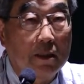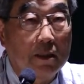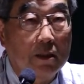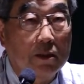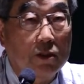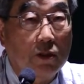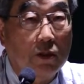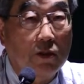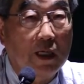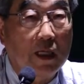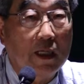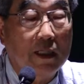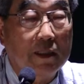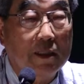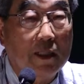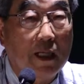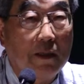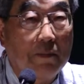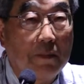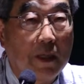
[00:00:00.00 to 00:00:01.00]
solar
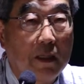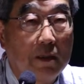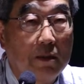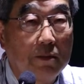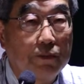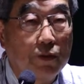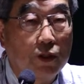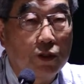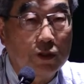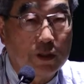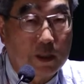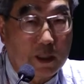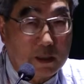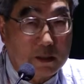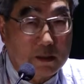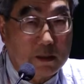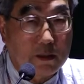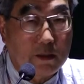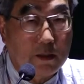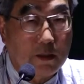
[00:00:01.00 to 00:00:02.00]
thermal
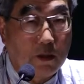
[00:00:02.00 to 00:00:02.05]
project